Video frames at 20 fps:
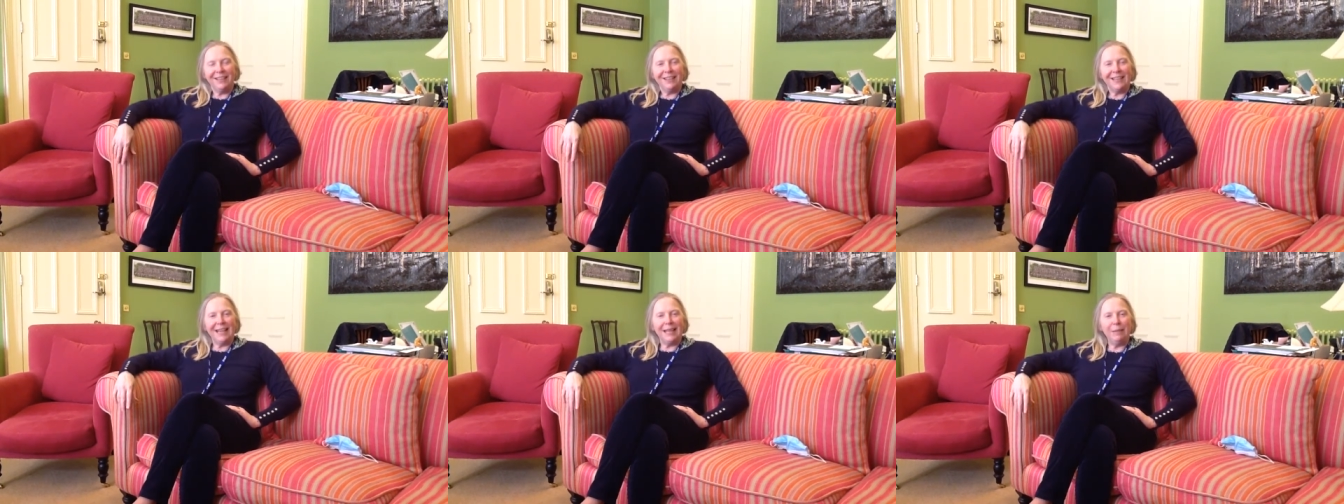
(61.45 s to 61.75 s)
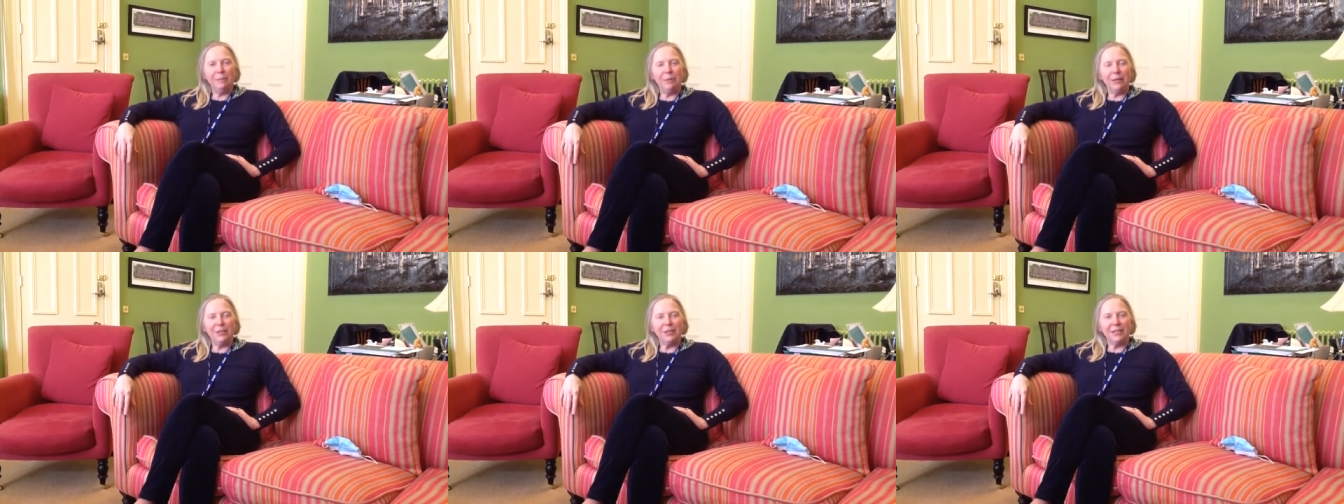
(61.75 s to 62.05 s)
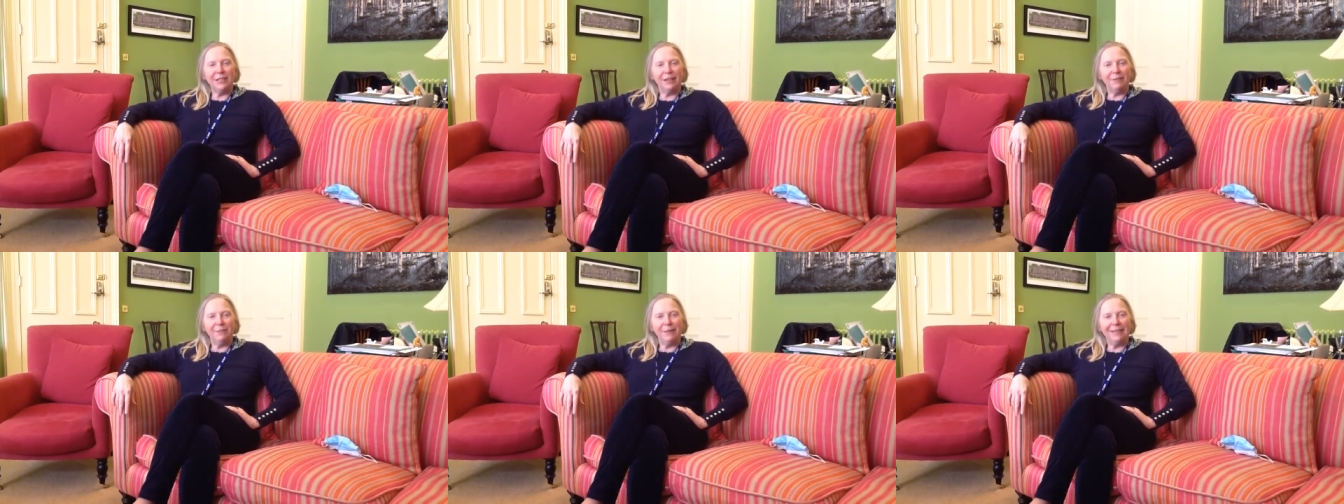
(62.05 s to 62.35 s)
Cambridge
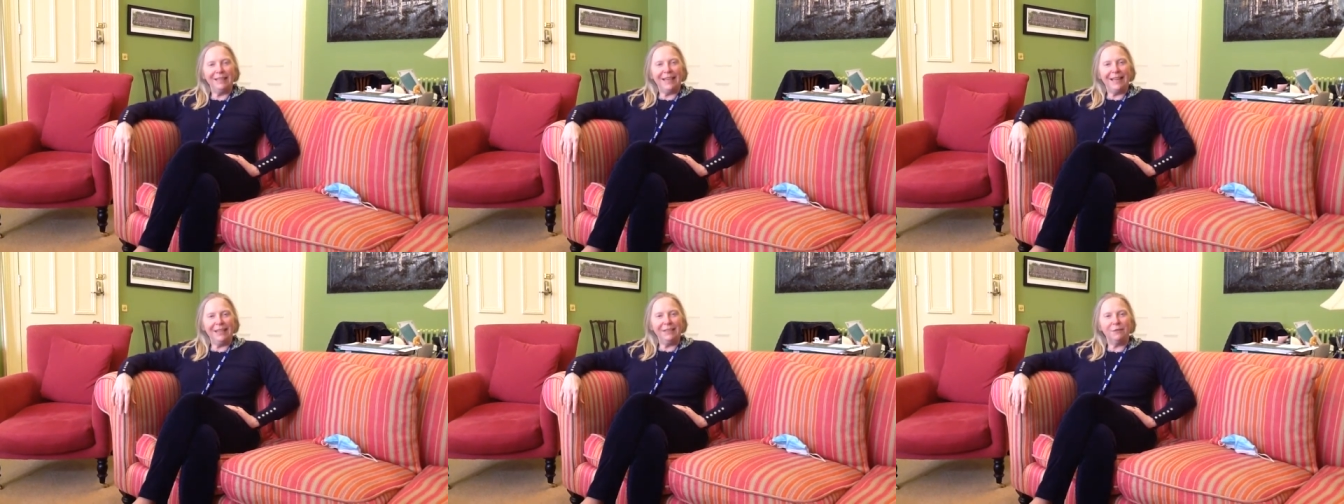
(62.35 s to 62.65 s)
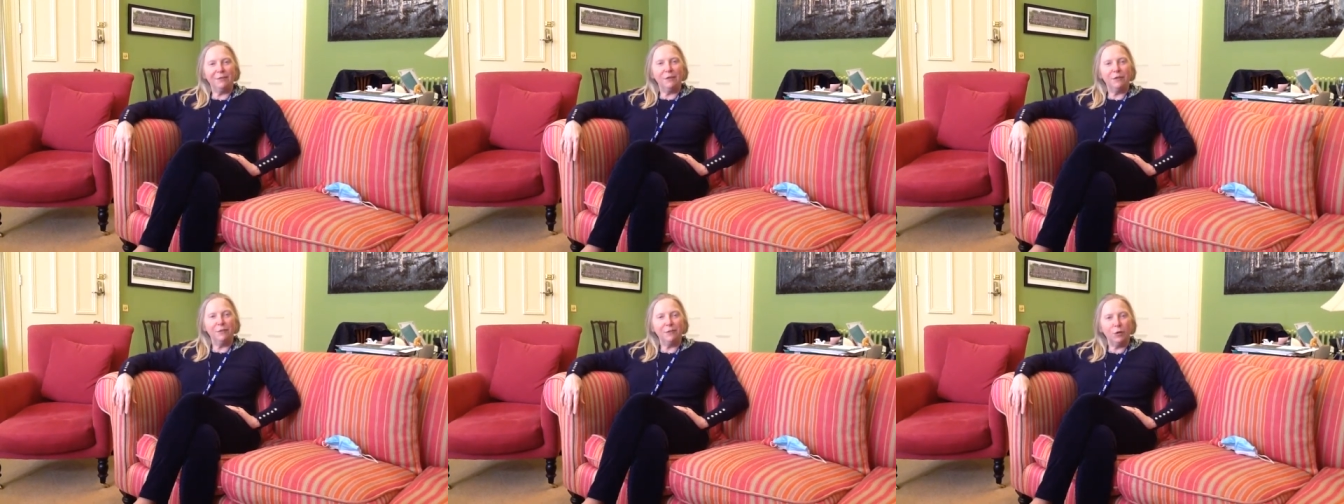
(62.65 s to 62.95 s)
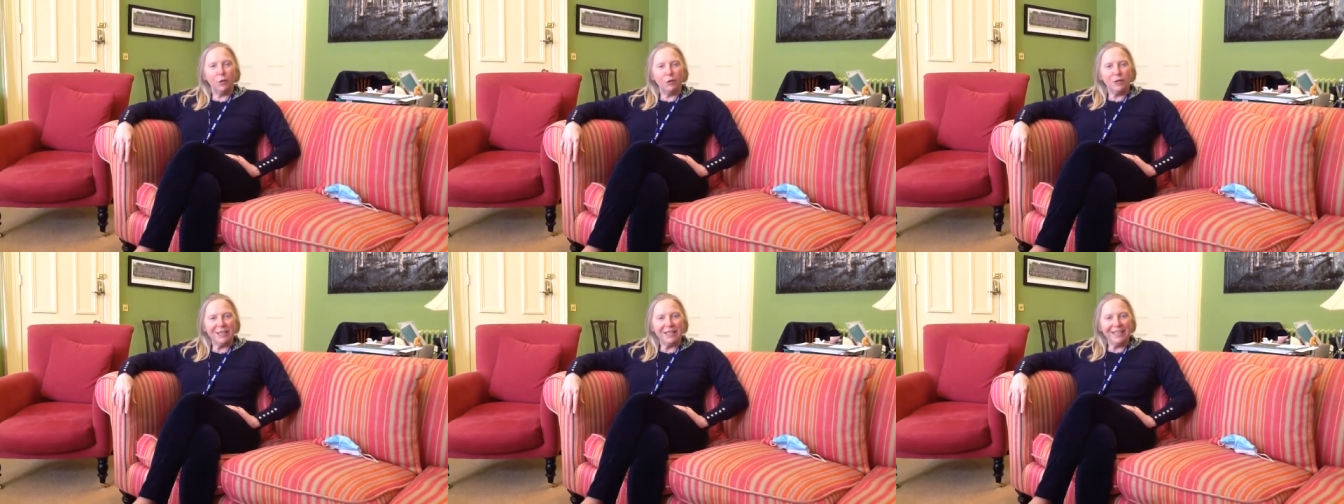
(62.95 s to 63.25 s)
and I've been the head for
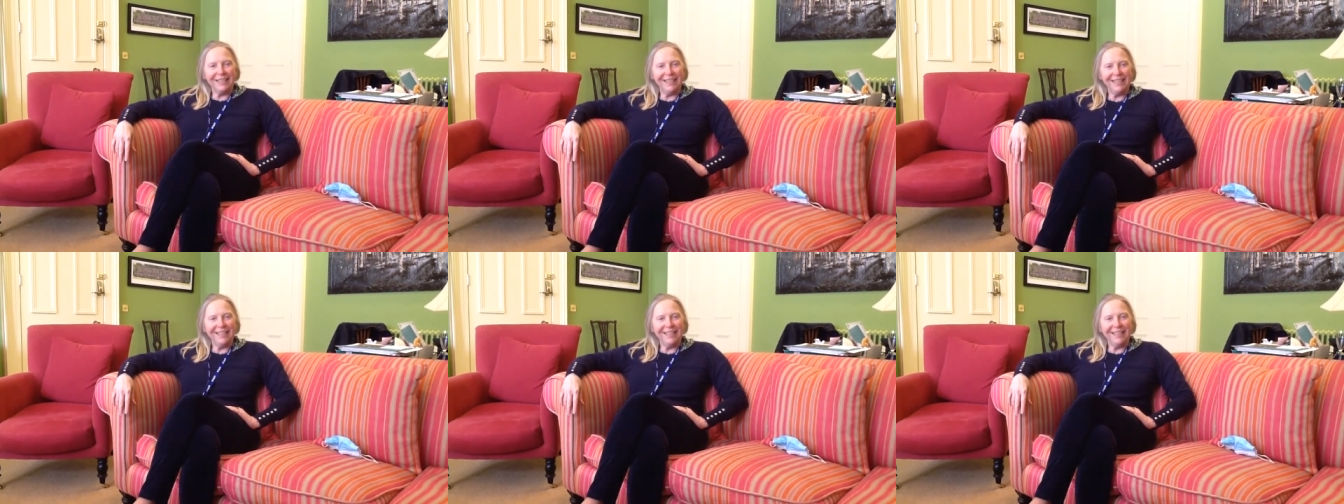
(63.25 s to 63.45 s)
14